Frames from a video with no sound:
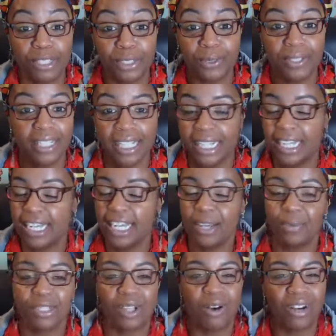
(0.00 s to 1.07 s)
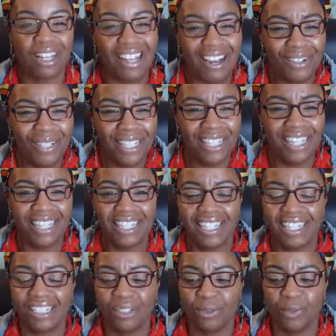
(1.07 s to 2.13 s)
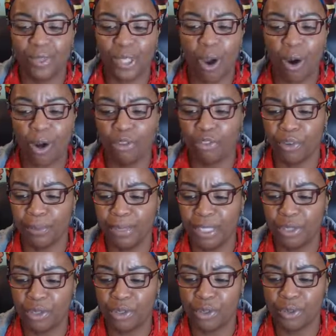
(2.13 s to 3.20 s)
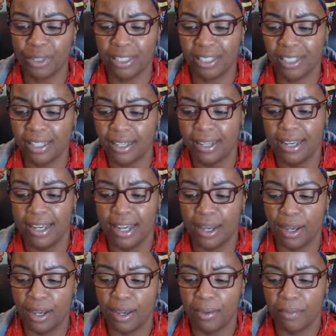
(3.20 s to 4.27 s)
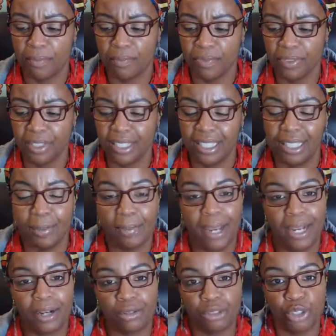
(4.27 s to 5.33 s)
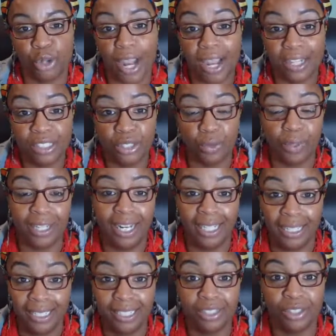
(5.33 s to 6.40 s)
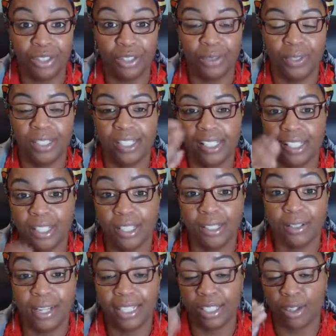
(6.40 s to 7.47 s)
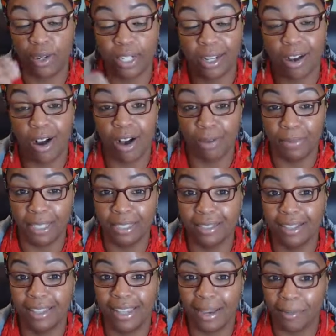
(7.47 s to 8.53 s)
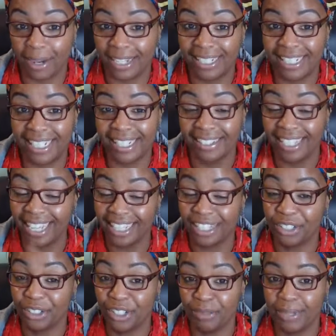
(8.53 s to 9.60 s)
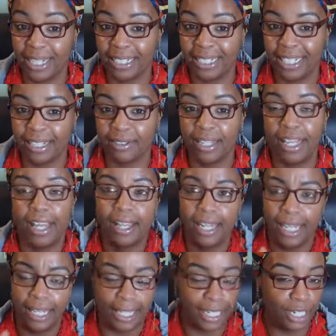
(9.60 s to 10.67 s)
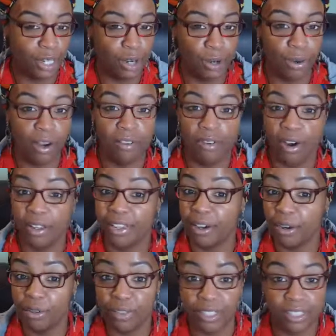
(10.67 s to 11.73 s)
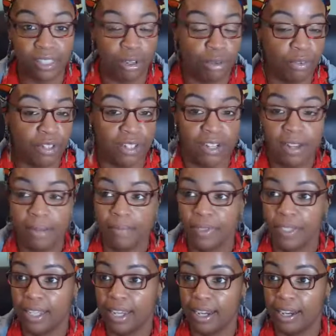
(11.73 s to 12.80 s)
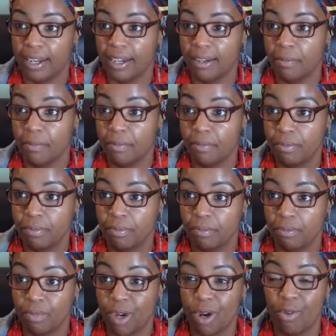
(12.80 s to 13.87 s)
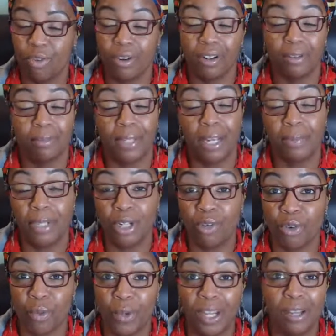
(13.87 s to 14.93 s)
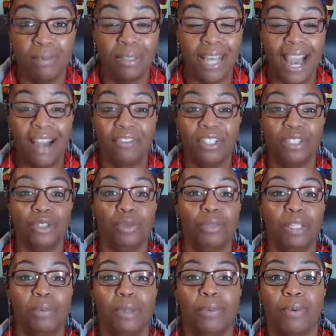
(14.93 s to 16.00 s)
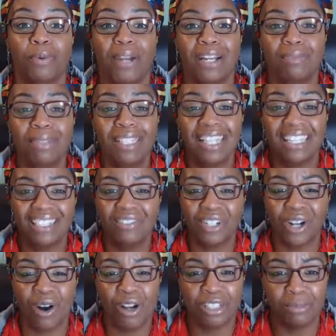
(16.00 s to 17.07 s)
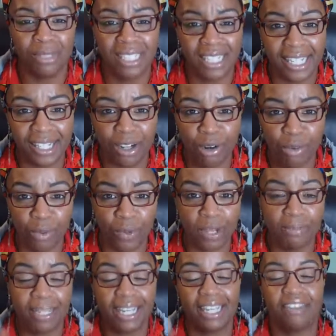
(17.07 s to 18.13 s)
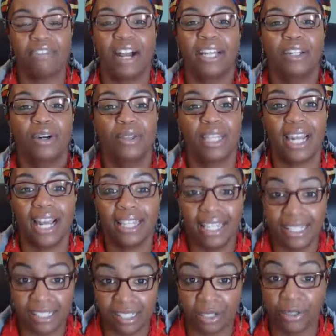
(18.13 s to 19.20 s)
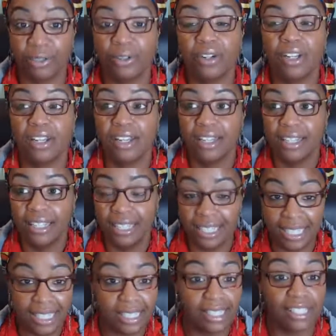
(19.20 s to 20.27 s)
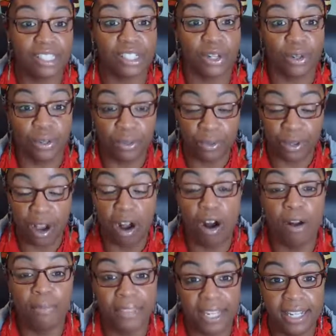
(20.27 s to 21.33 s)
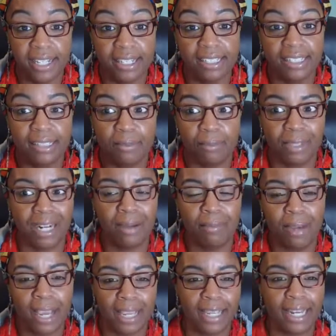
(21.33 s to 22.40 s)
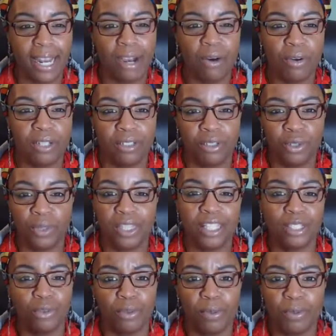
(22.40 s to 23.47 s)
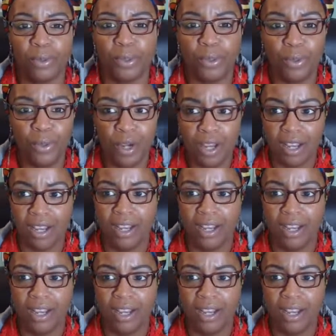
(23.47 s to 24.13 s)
be doing, it was all cloudy and it was hard for me to truly get back on track to what I needed to do until I started calming that body down, that energy body down, letting go of all the overs, over becoming overwhelmed, having too many people around me that even caused me to get overwhelmed. Like if I know that I like subtleness and subtle calm things, but I'm hanging out and doing things with people who